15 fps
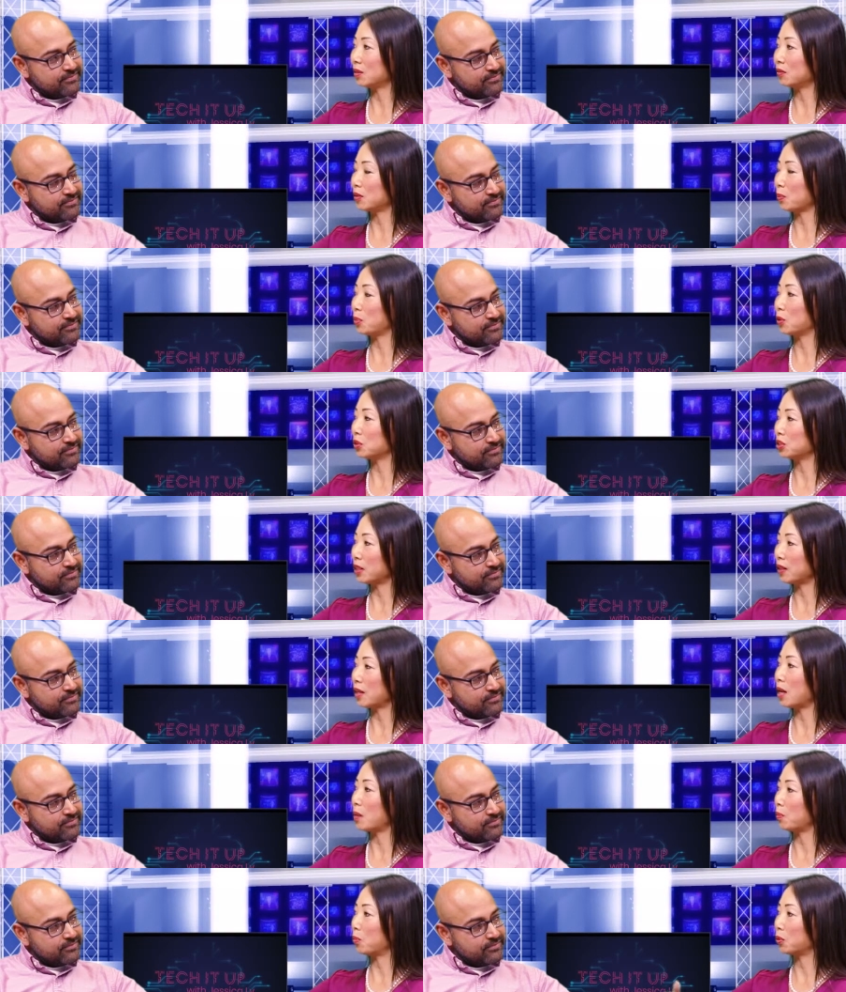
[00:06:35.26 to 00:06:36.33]
Speaker 1: terms of pushing
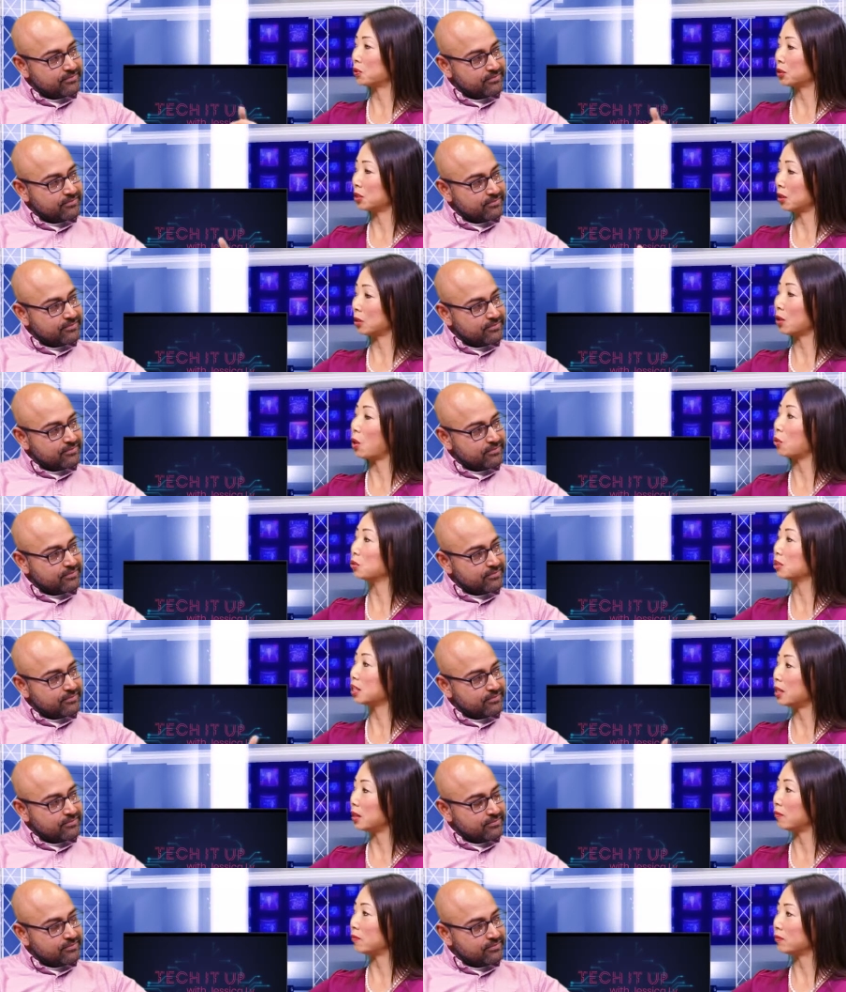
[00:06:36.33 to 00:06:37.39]
them, pushing the whole
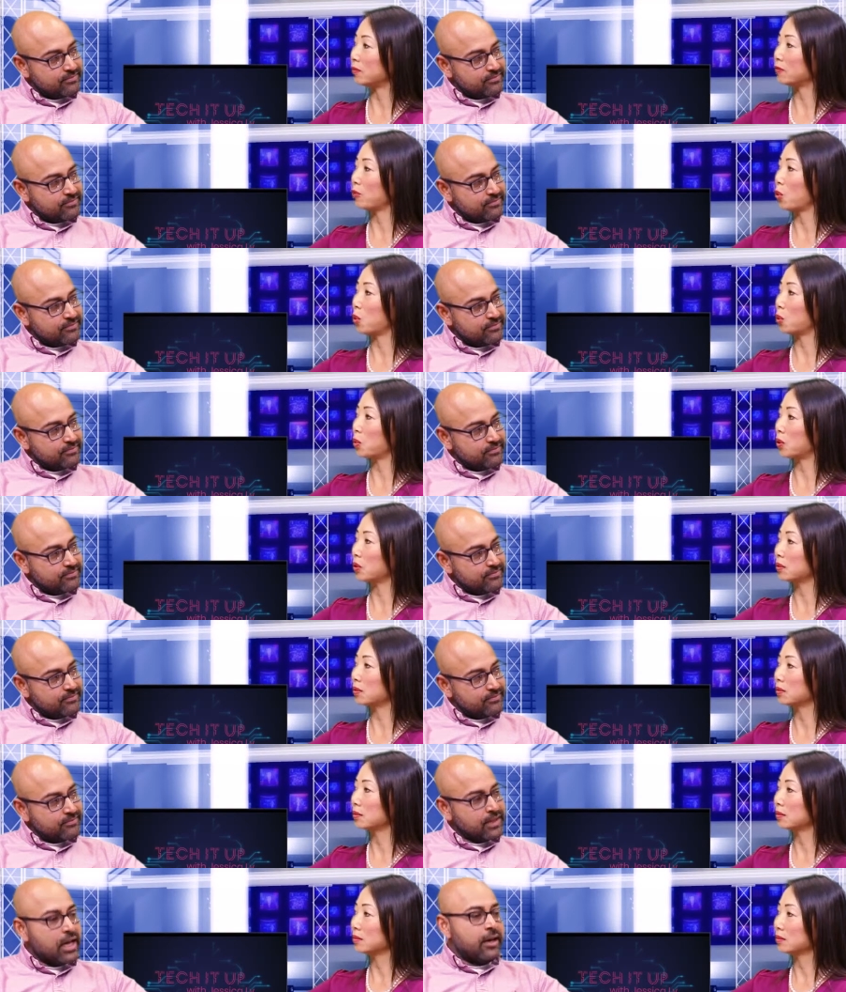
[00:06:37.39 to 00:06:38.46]
team forward?
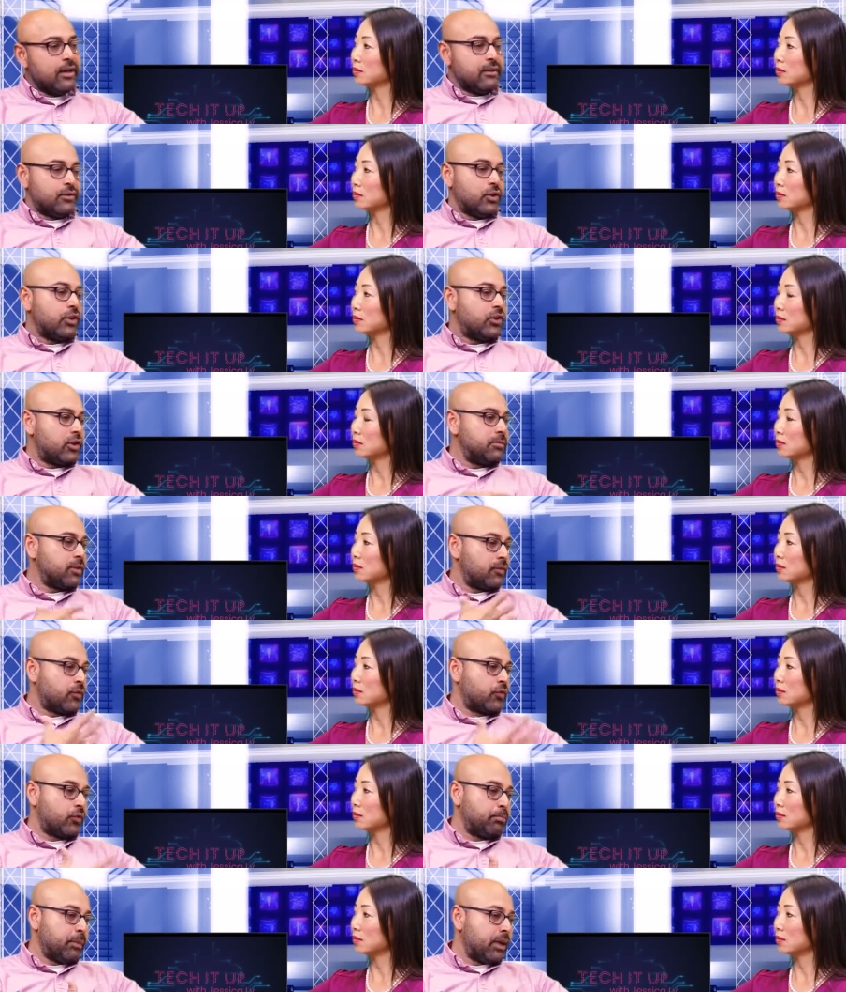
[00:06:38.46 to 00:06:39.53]
Speaker 2: So in terms
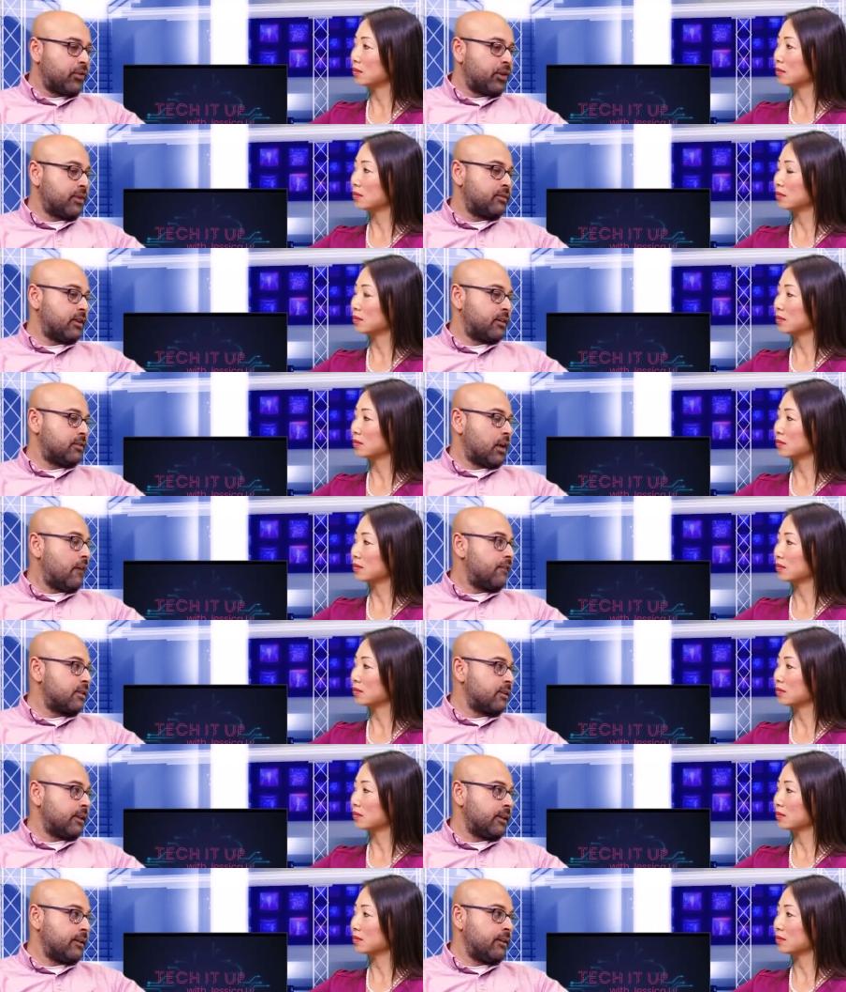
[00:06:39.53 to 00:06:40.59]
of metrics, there is
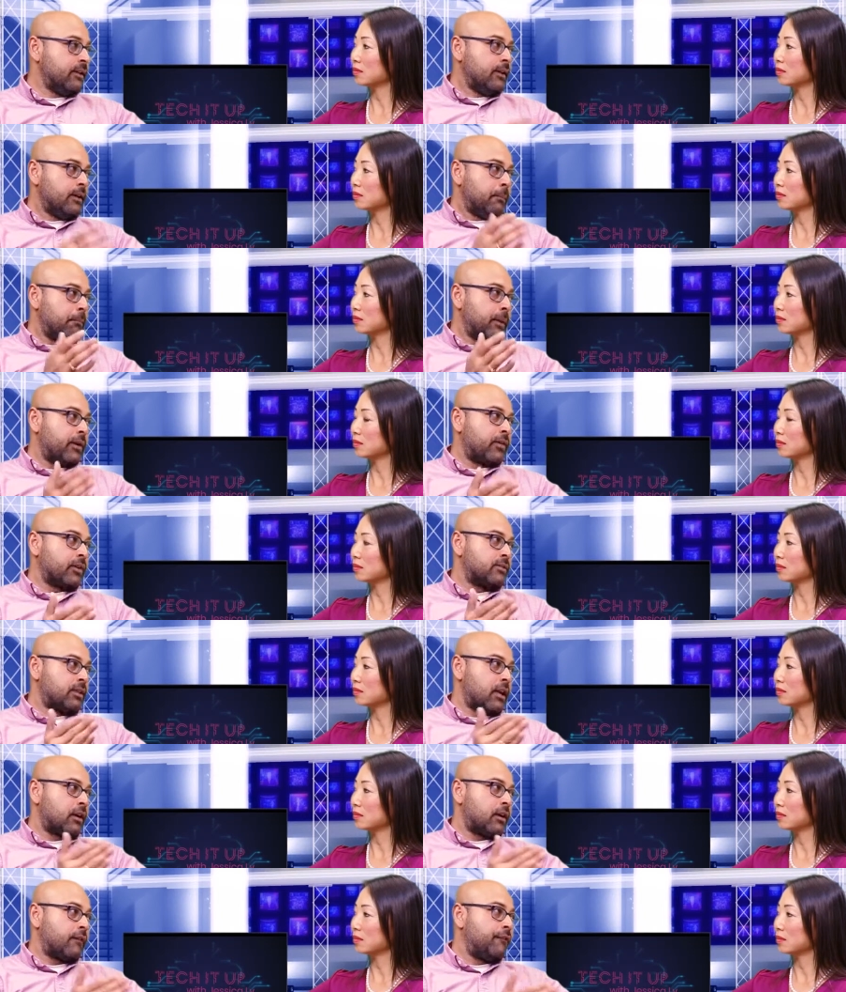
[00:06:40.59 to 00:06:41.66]
obviously metrics
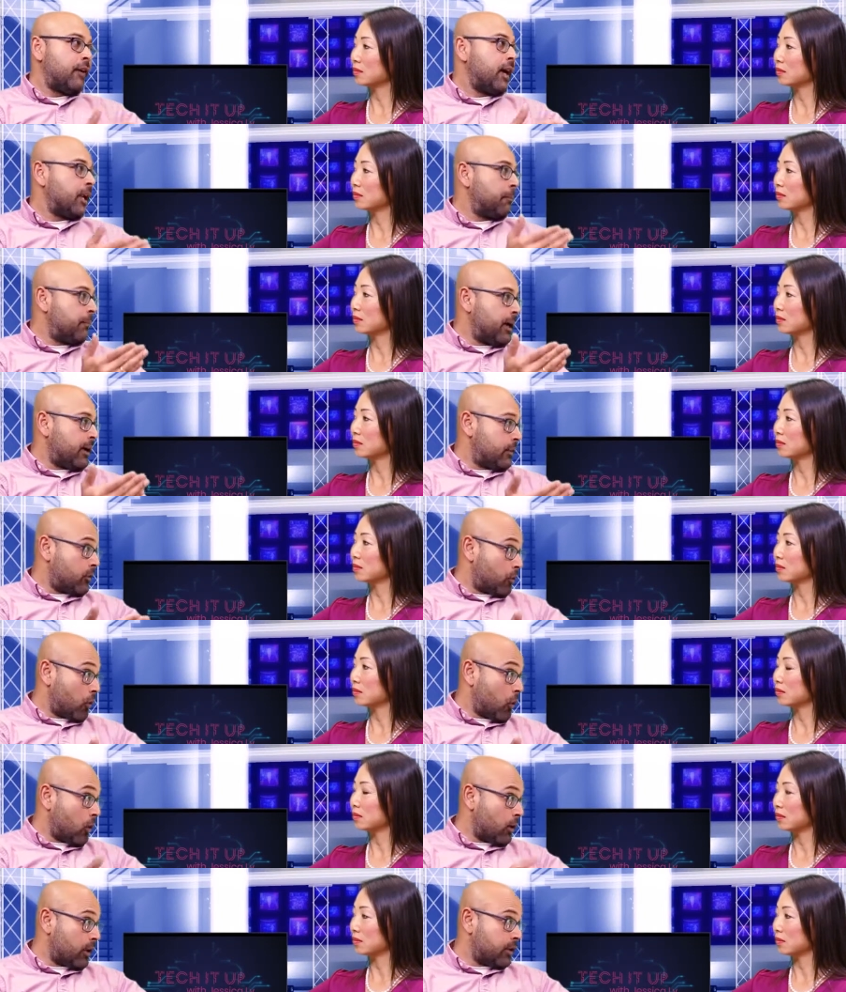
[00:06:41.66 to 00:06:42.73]
that are defined by the
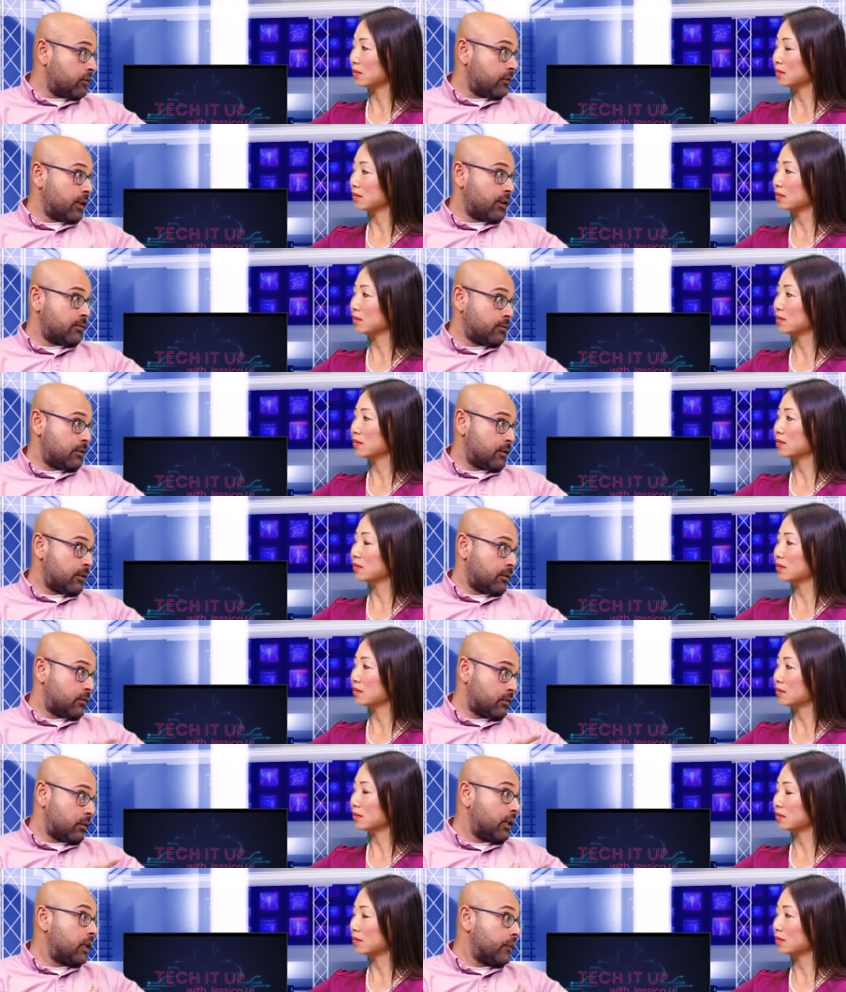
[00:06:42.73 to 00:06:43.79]
role as well as
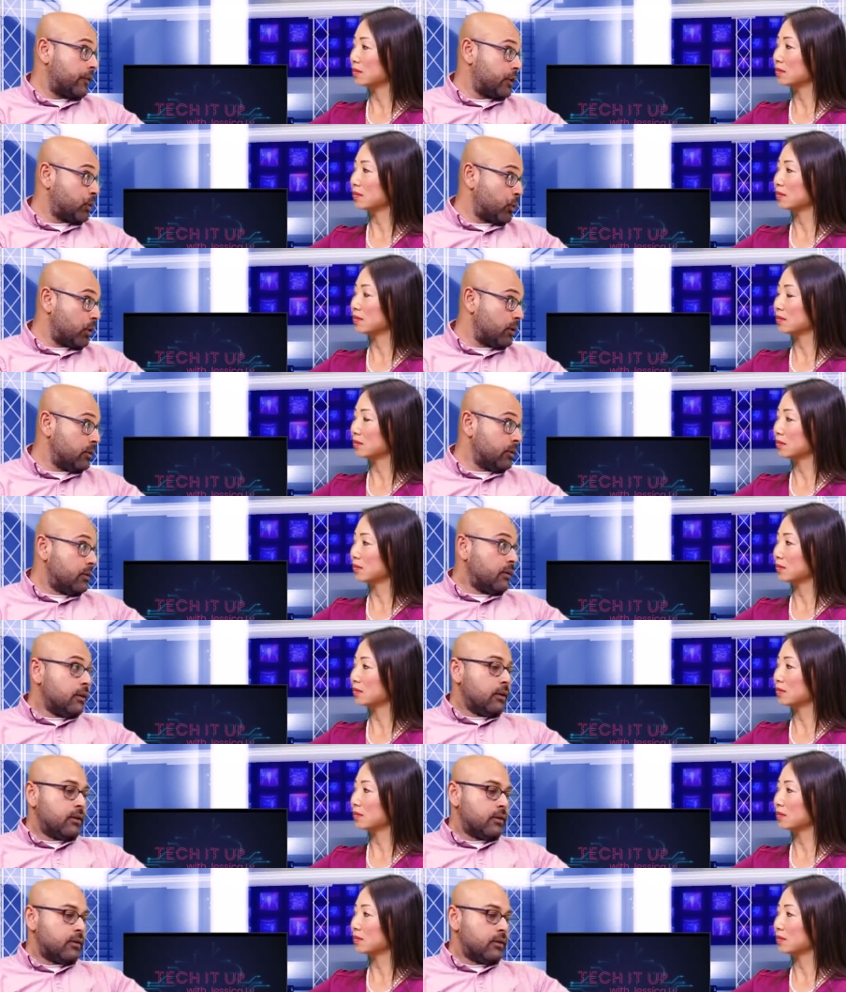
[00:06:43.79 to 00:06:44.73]
the individual.
Speaker 1: Mm-hmm.